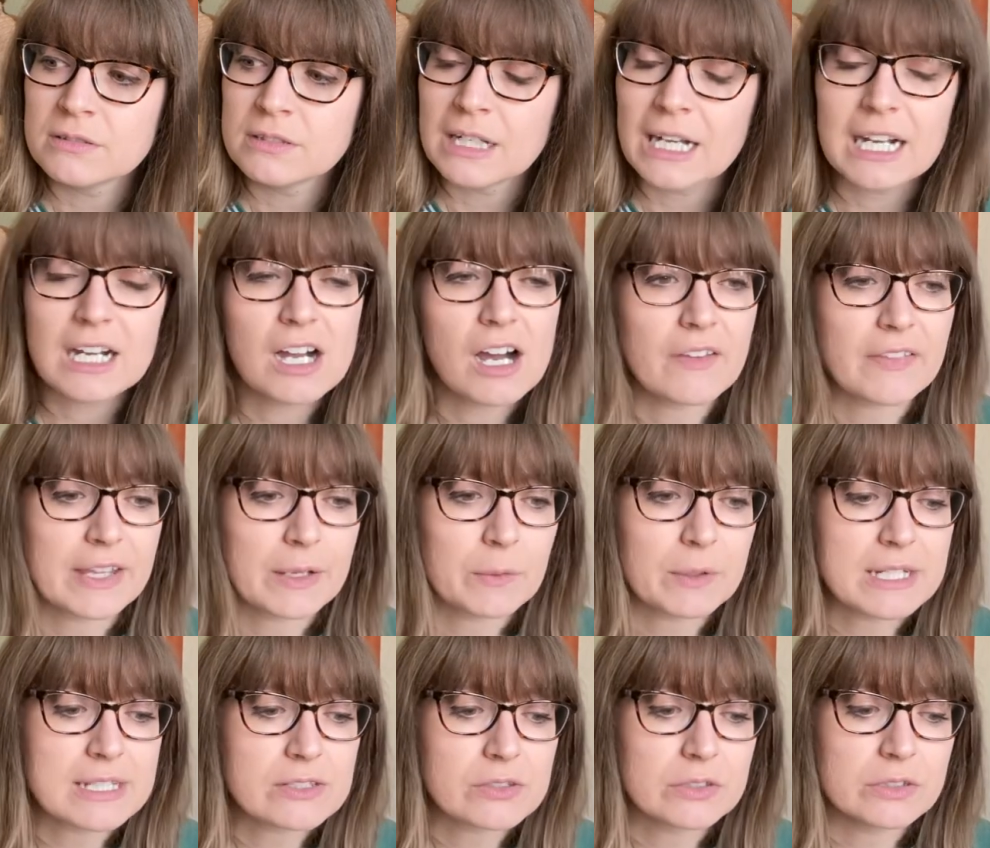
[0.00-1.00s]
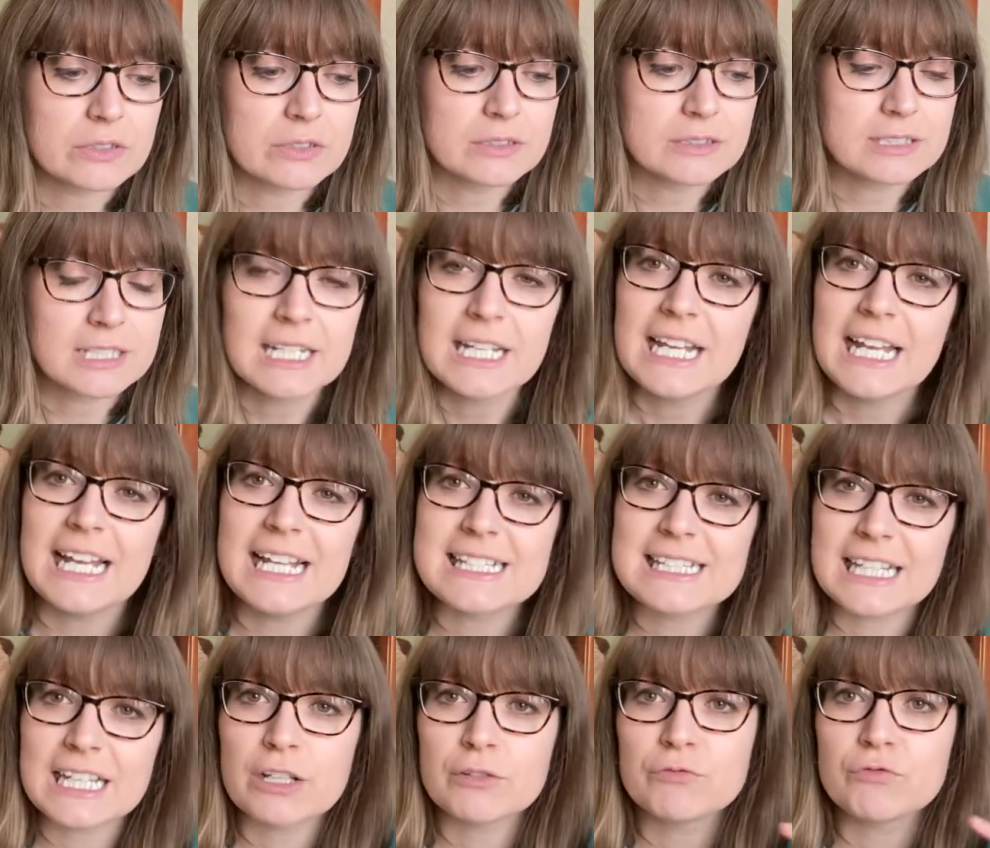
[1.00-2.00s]
I can't think what it's called. It's
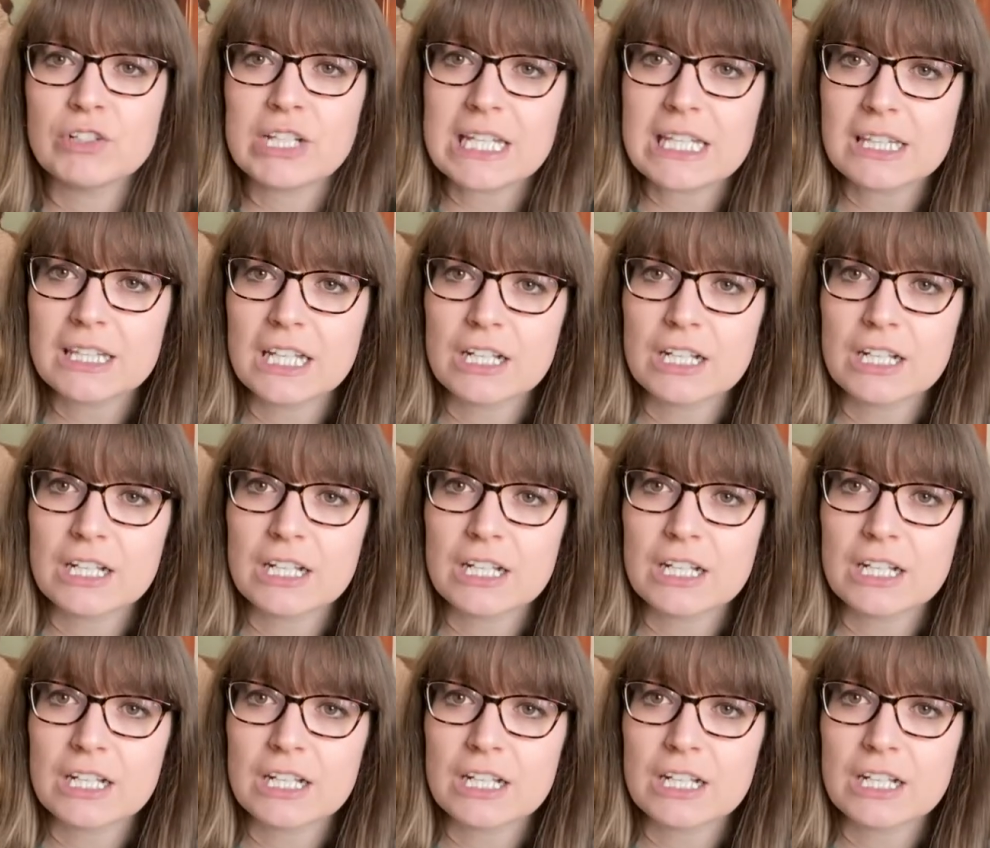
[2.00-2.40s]
like a wreath,